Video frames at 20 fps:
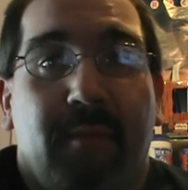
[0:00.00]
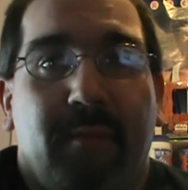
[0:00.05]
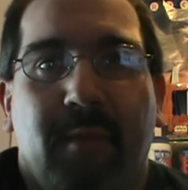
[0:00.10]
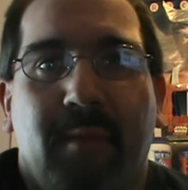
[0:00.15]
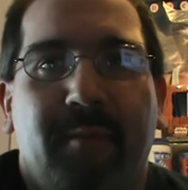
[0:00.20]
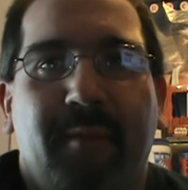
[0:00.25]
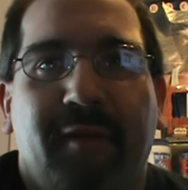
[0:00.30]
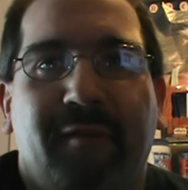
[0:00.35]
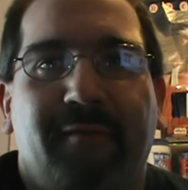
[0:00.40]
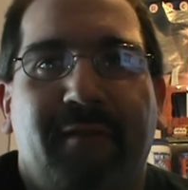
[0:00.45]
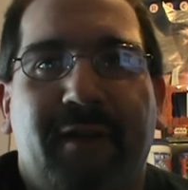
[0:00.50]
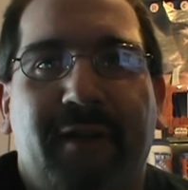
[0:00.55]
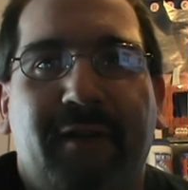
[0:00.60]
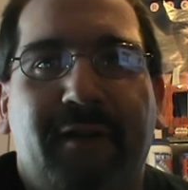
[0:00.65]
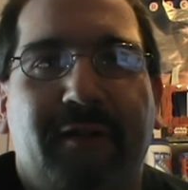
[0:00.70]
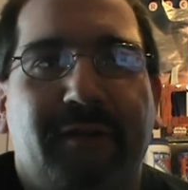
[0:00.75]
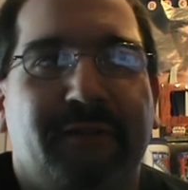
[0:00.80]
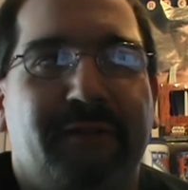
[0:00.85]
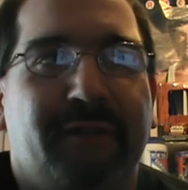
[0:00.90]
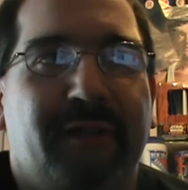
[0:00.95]
I'm a big fan of
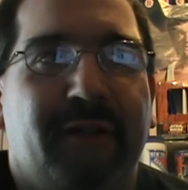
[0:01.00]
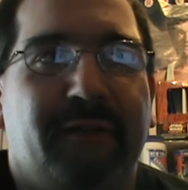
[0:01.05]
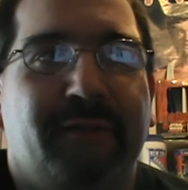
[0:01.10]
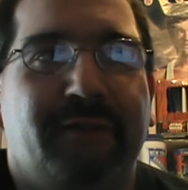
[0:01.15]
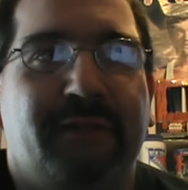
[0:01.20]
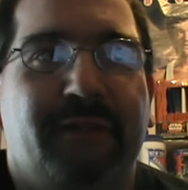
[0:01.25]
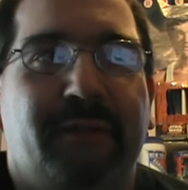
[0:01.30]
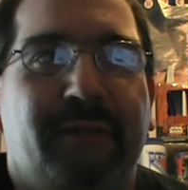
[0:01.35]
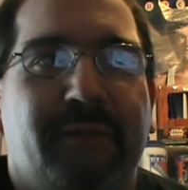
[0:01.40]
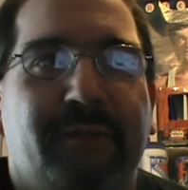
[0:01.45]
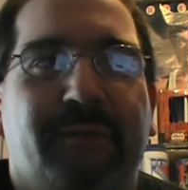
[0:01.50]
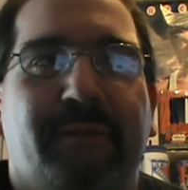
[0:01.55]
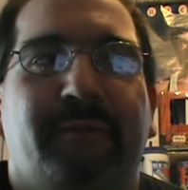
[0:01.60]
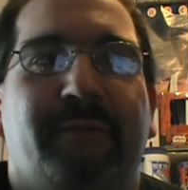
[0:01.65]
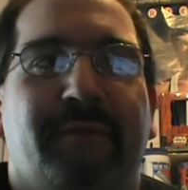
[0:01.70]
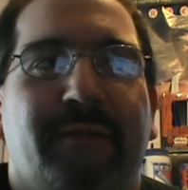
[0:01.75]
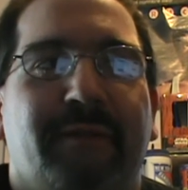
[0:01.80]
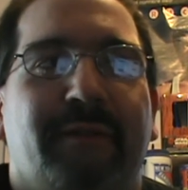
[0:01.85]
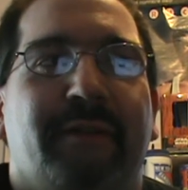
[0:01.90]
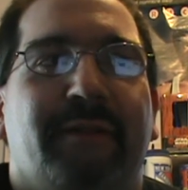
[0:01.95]
her stuff, so
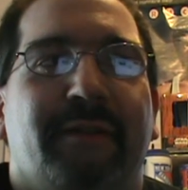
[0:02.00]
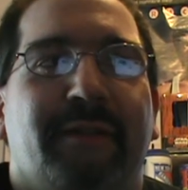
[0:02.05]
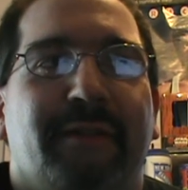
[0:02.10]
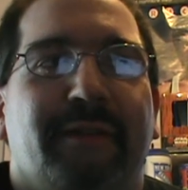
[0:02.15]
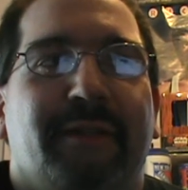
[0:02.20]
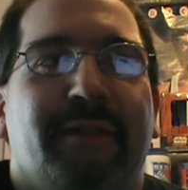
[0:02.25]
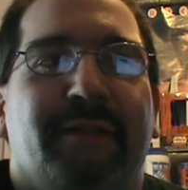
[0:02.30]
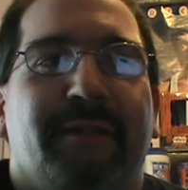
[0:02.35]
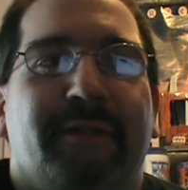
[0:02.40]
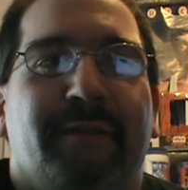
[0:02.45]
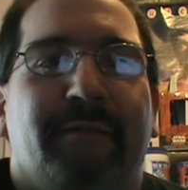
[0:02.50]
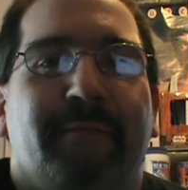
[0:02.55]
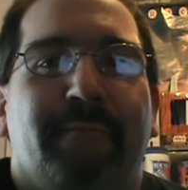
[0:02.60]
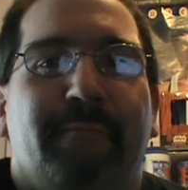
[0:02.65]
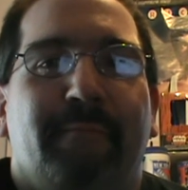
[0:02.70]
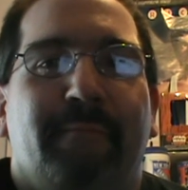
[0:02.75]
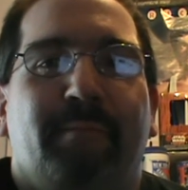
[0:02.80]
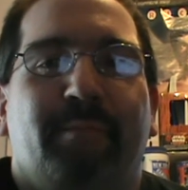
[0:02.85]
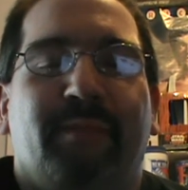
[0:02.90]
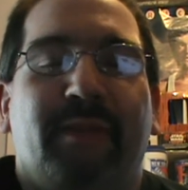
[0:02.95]

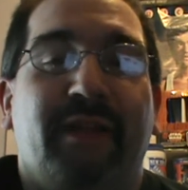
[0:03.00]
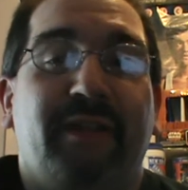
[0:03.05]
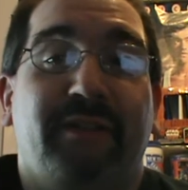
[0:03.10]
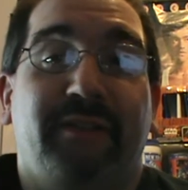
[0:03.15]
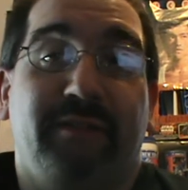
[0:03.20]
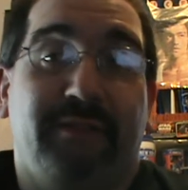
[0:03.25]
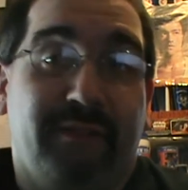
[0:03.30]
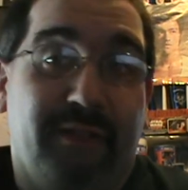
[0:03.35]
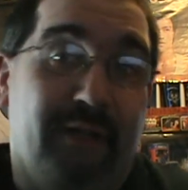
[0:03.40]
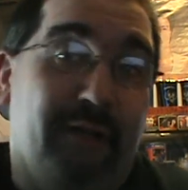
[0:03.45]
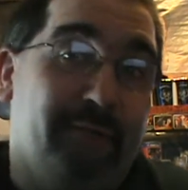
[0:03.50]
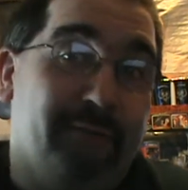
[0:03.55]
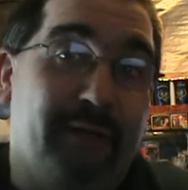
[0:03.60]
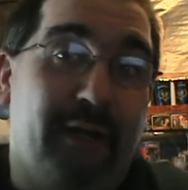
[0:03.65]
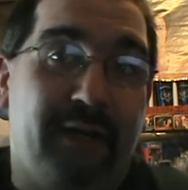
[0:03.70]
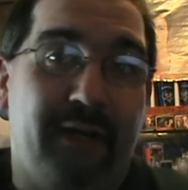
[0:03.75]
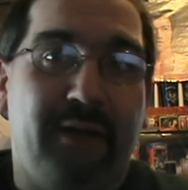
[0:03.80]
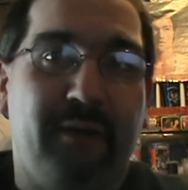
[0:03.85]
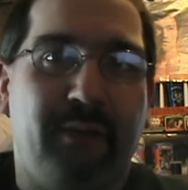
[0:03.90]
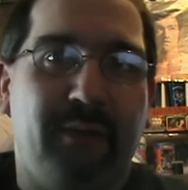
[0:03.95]
I've
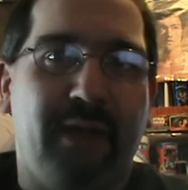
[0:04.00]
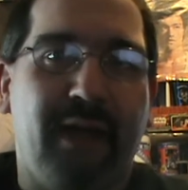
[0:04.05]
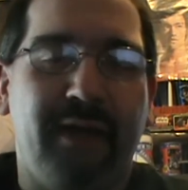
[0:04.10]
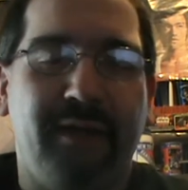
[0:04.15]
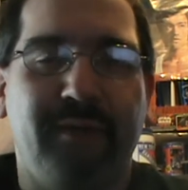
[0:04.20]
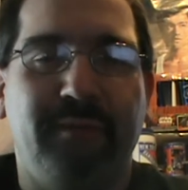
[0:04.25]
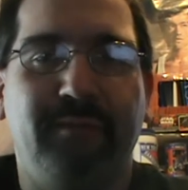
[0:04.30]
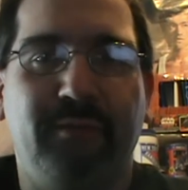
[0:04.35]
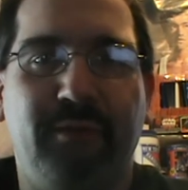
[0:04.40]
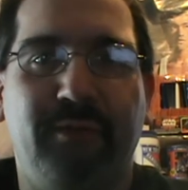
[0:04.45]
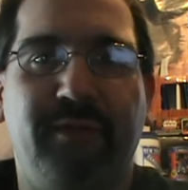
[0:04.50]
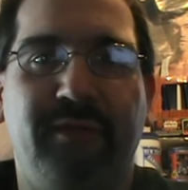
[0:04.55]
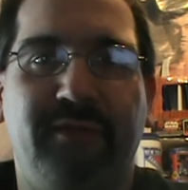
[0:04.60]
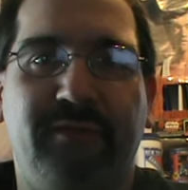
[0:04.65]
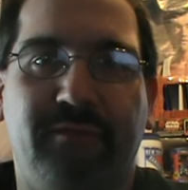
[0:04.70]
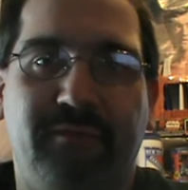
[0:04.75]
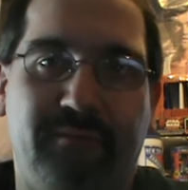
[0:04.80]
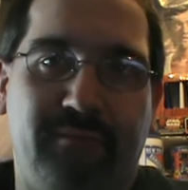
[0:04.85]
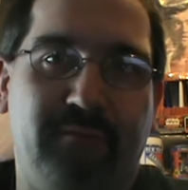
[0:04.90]
gotten to know a lot of movies